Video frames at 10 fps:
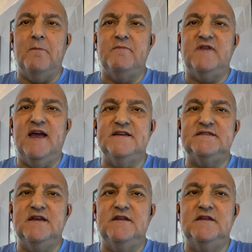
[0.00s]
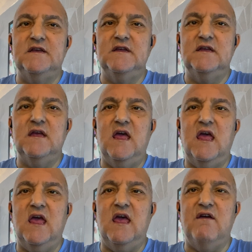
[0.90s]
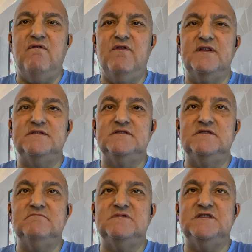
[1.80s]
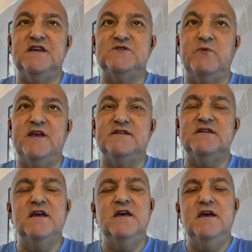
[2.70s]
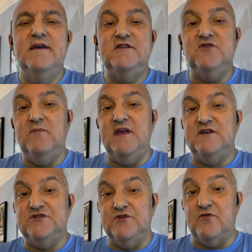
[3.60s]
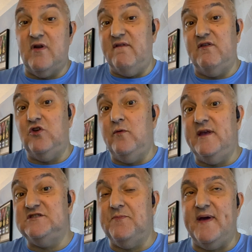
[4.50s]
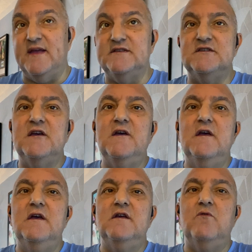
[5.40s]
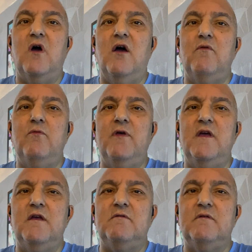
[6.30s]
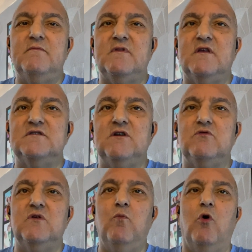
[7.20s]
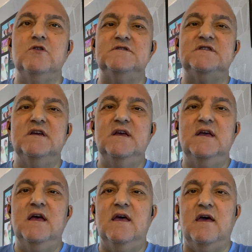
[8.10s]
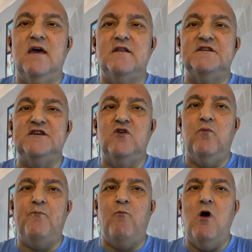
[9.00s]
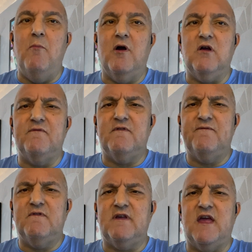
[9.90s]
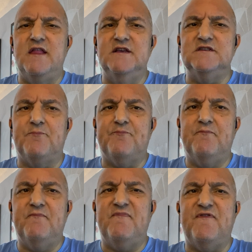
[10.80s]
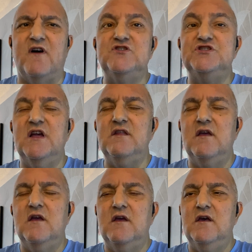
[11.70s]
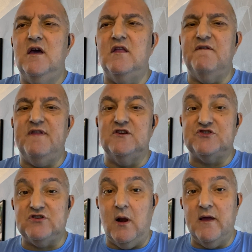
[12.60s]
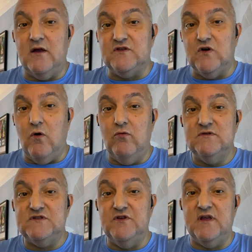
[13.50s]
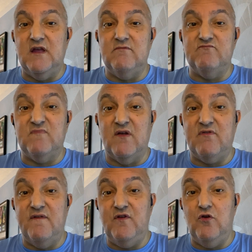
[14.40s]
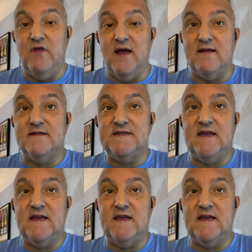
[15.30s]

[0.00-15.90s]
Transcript: tested every 6 weeks to make sure, or every 2 weeks, depends how the consultant wants, to see how well my kidneys are functioning and if they're struggling at all, so they can review that